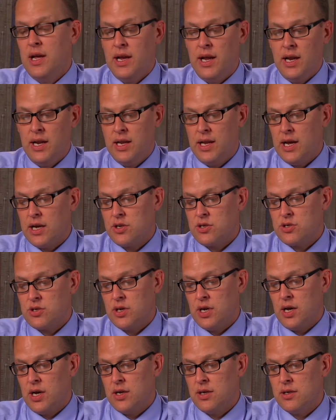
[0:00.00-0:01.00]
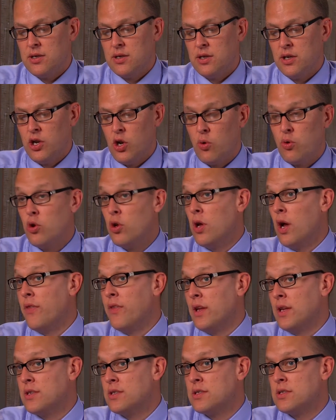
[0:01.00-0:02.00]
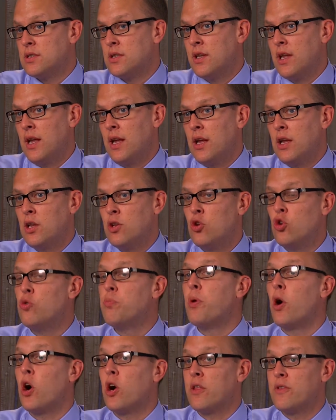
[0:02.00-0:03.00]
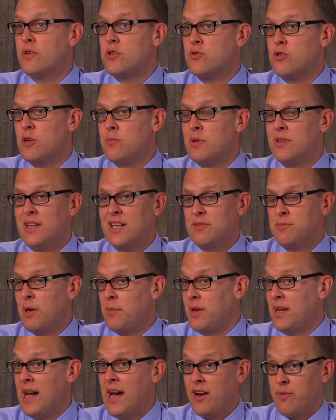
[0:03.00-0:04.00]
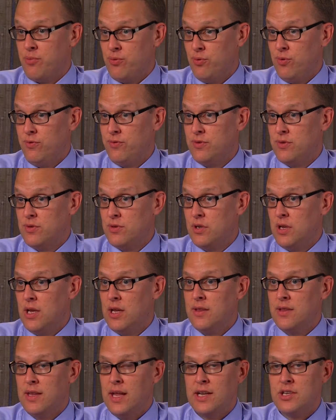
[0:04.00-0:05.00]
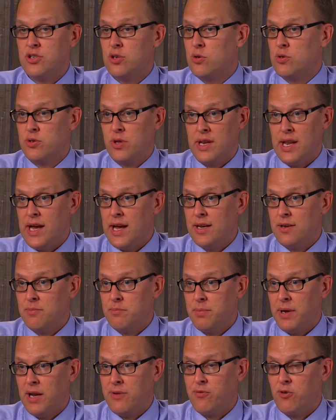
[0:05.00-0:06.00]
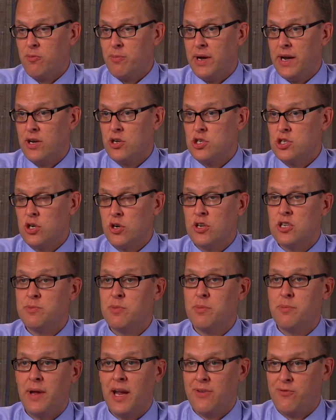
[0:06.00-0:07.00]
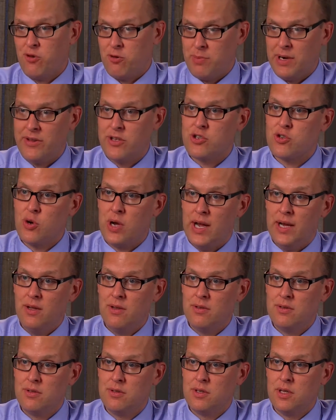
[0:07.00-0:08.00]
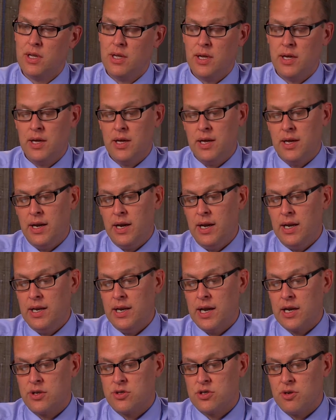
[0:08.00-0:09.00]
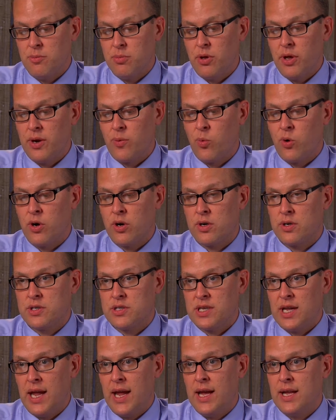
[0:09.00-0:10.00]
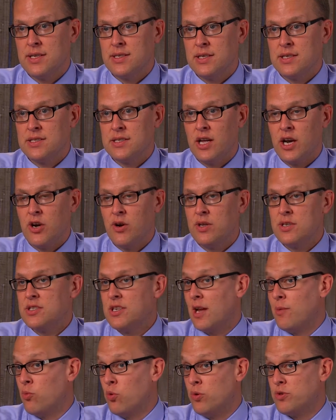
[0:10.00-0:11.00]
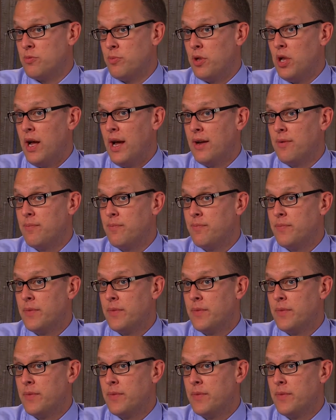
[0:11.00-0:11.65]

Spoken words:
Any extra, the new part of the treatment that's maybe not approved, that's usually not paid for by insurance, but paid for by the trial. Any extra blood work, scans, et cetera, same rules apply.